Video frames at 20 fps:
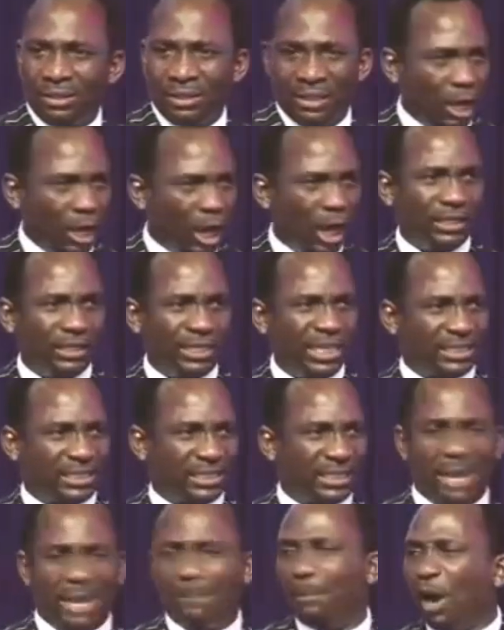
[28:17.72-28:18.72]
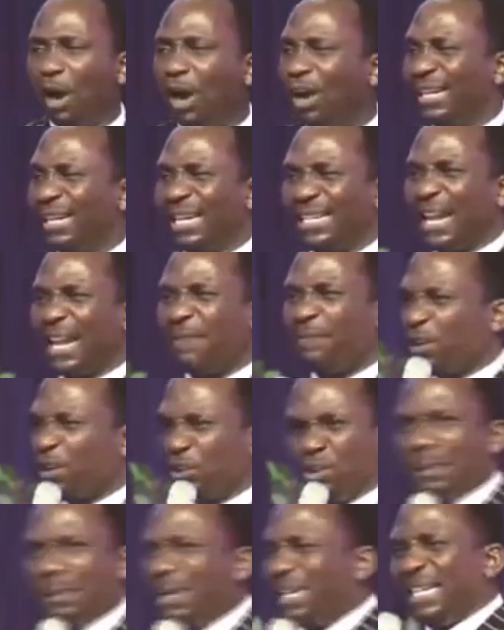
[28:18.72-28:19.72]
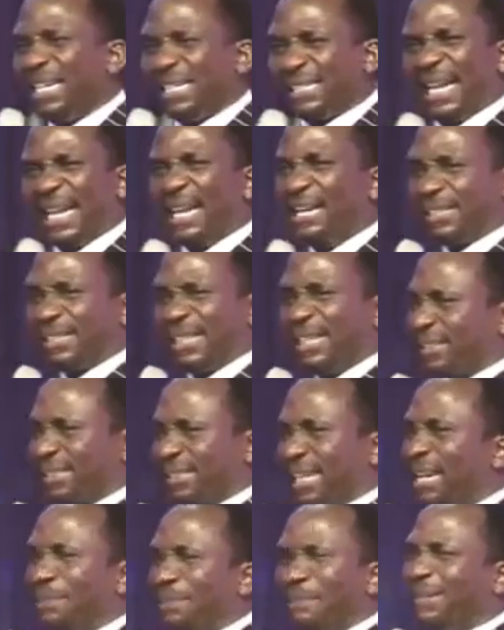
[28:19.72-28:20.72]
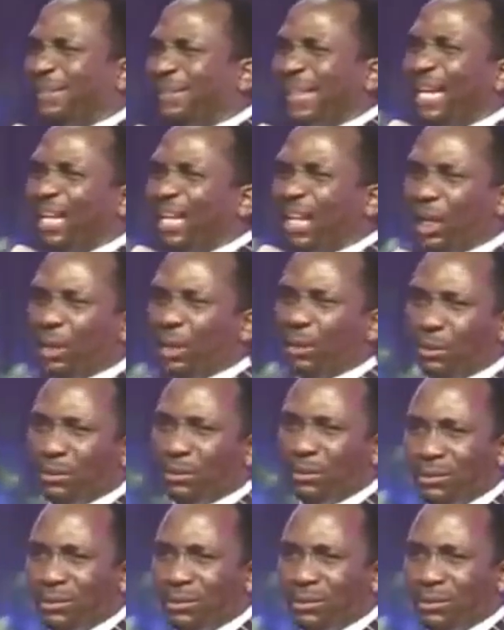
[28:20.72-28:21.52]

All this labor, all this effort, nobody is, telling me thank you.